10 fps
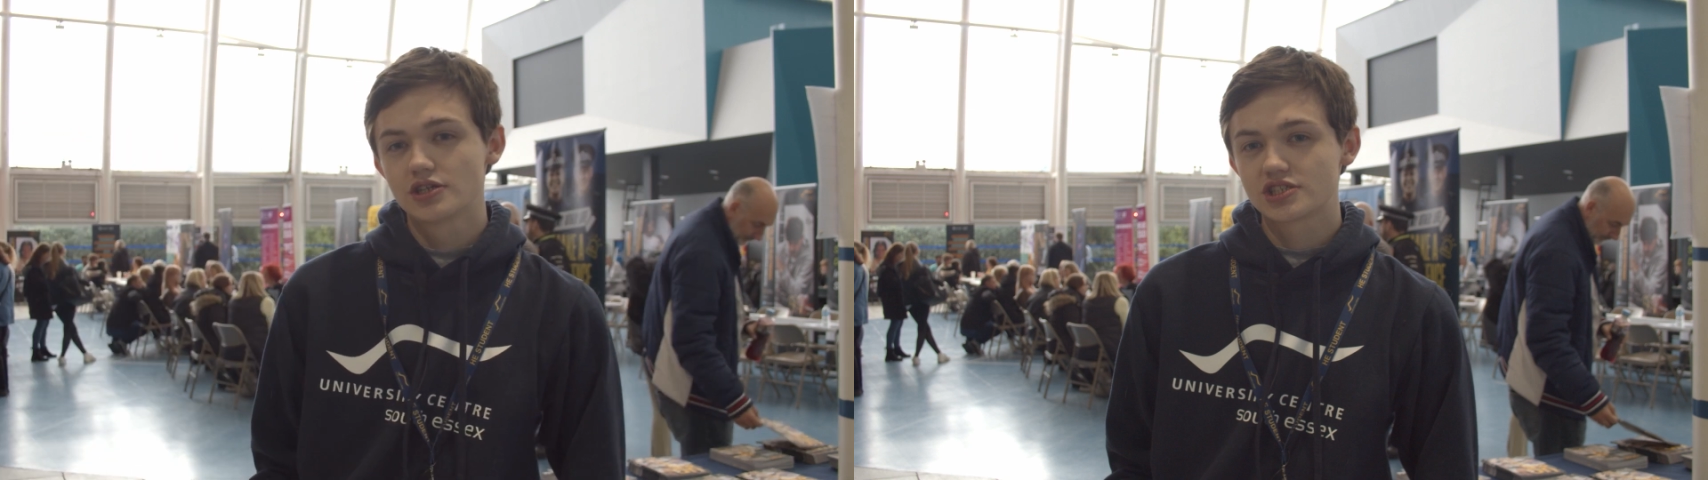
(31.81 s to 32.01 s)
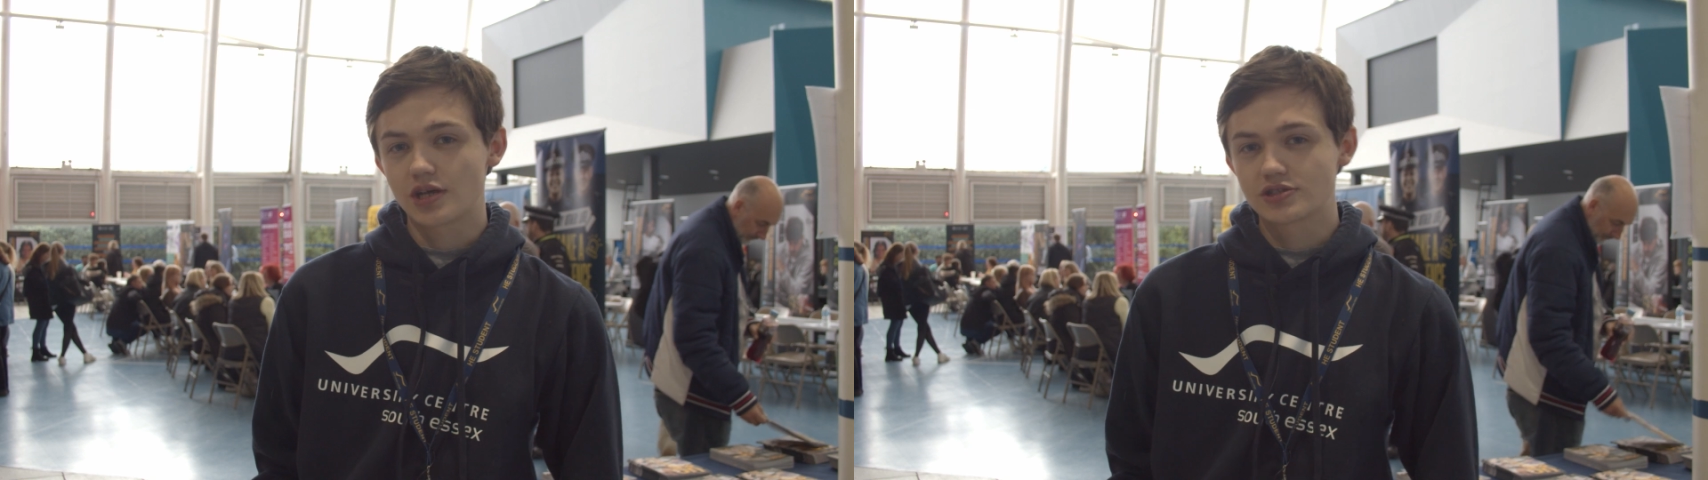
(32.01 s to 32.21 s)

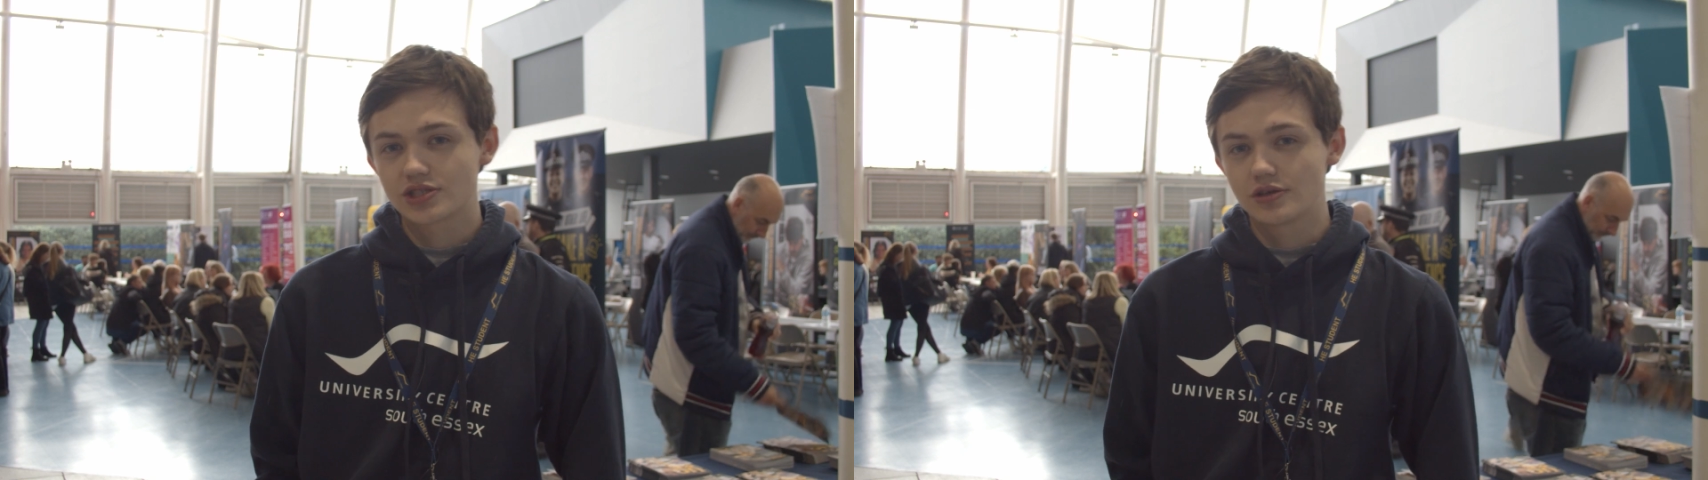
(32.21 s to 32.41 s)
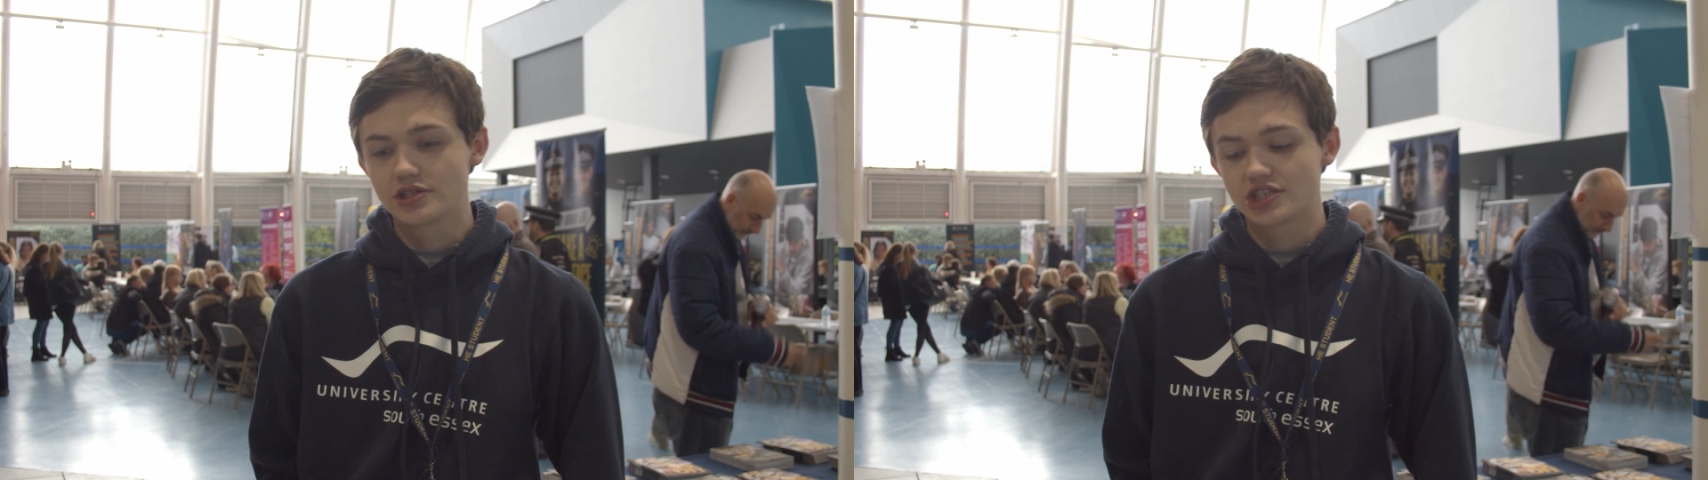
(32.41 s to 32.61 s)

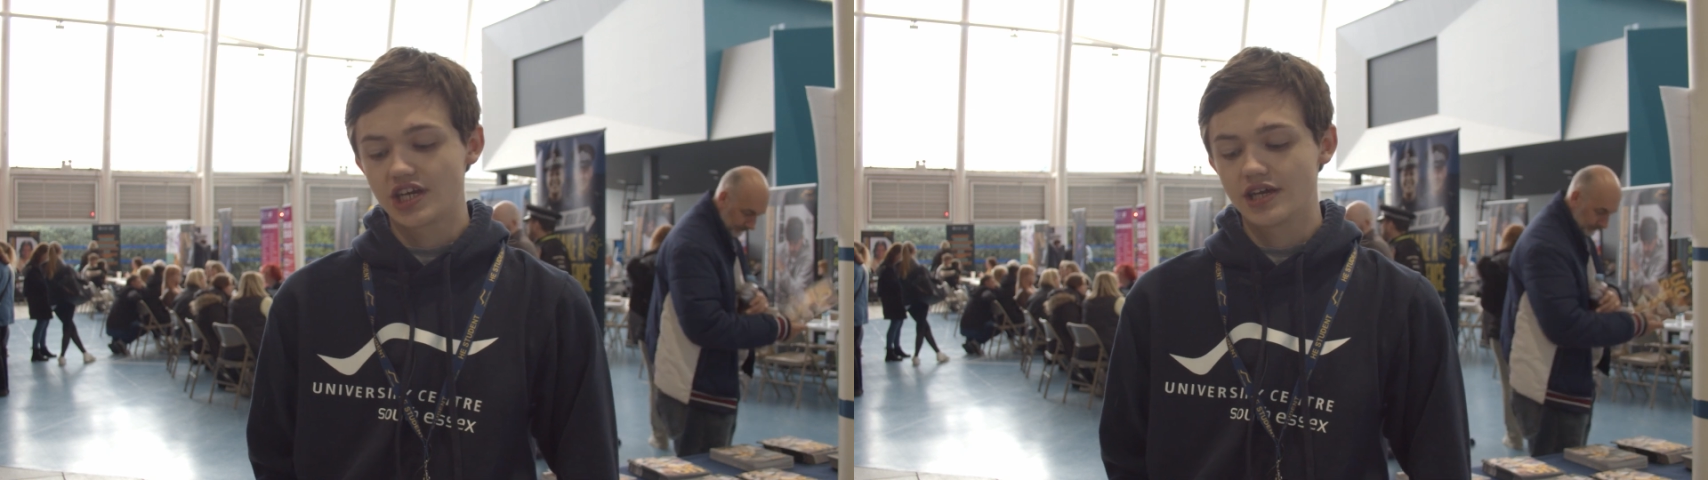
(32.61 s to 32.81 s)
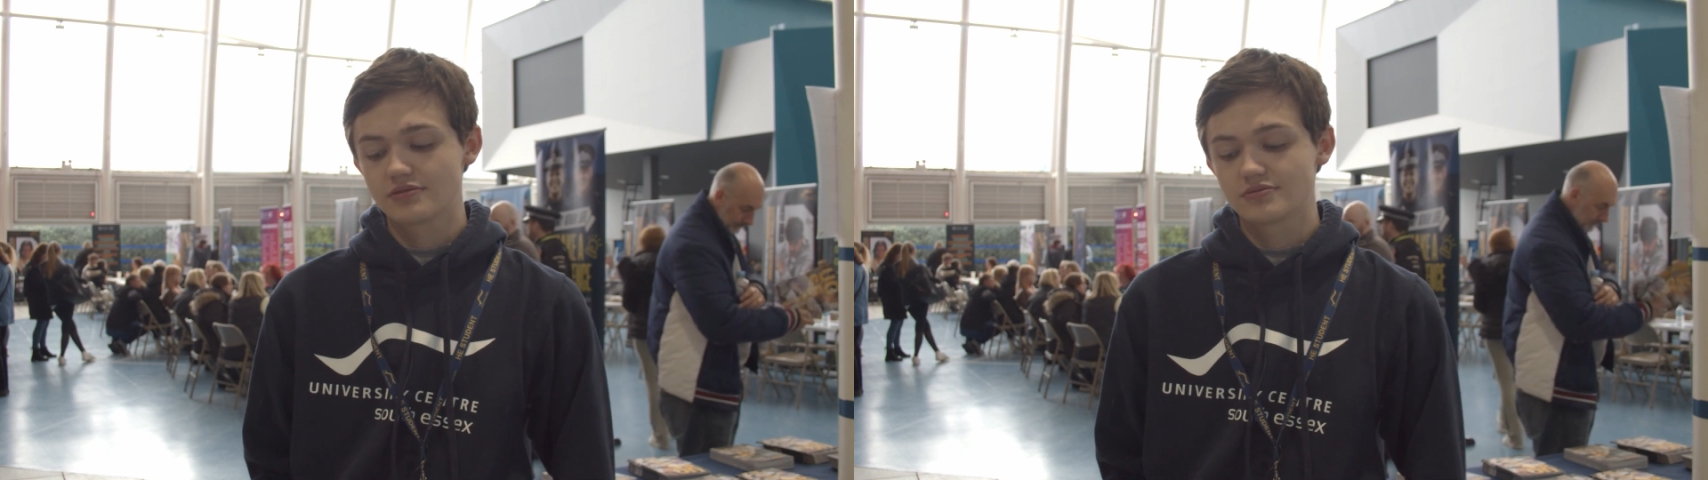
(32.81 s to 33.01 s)
sociology